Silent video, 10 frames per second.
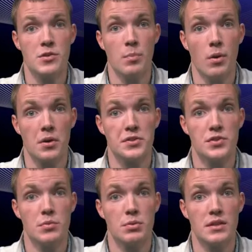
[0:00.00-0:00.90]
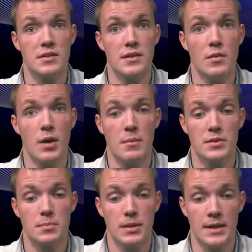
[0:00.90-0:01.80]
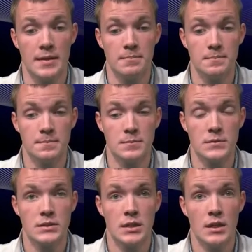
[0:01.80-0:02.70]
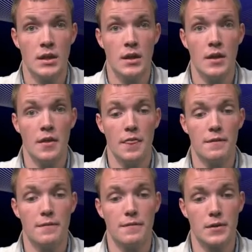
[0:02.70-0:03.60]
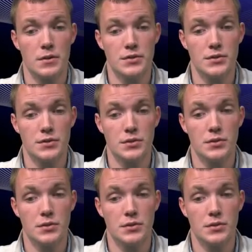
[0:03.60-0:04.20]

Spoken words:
parts to President Obama's plan. The first